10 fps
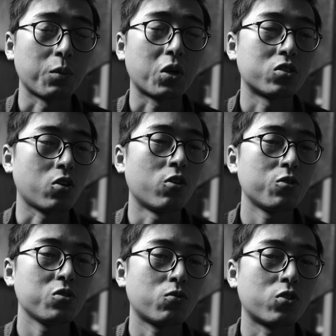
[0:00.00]
Because all
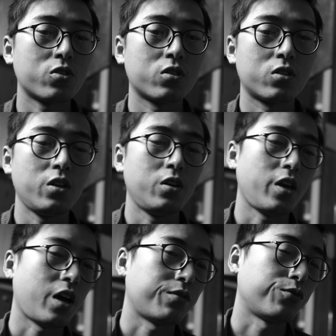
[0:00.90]
those courses,
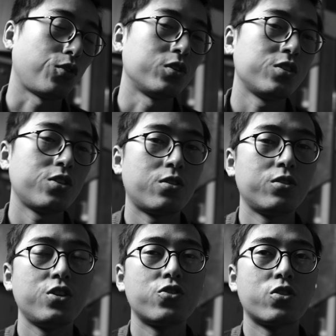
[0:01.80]
they have volunteer
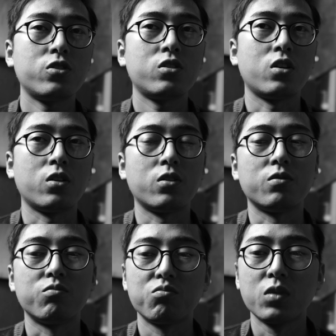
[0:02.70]
teachers
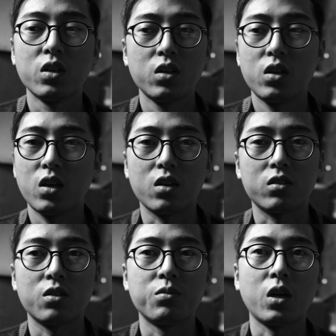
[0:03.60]
and
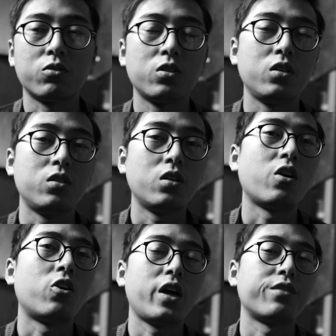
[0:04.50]
somehow they, they
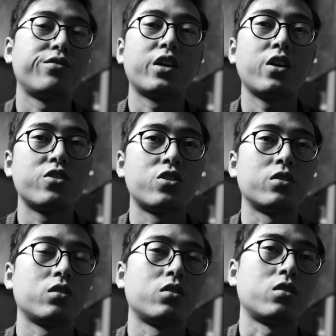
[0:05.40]
all have
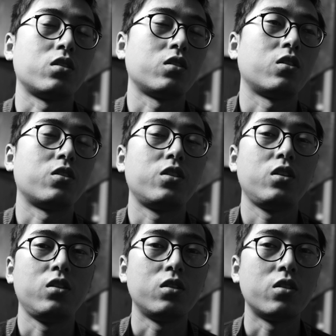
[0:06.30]
vacation. Uh,
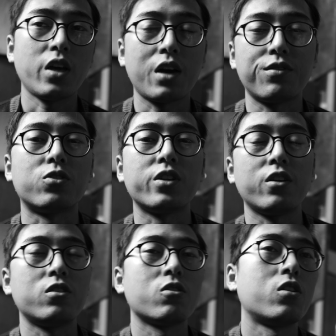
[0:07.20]
they, they have their
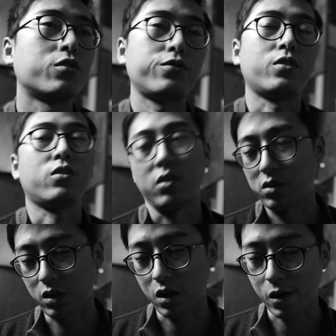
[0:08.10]
days off
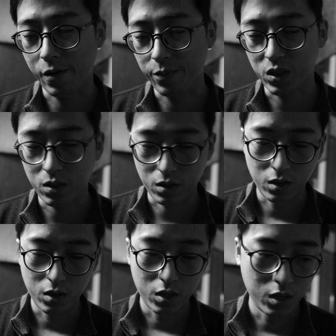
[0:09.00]
uh,
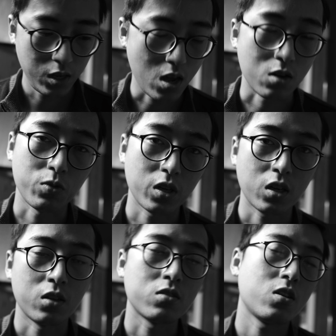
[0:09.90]
at a
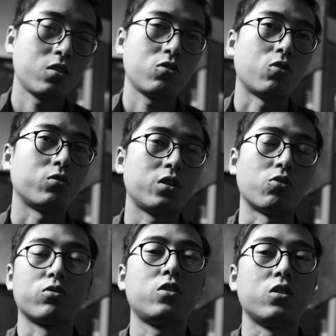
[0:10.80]
weekend, so they
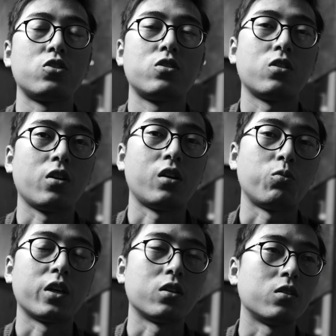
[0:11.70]
don't teach at a
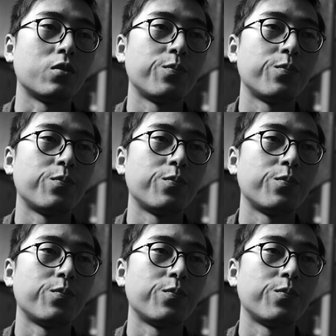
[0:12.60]
weekend.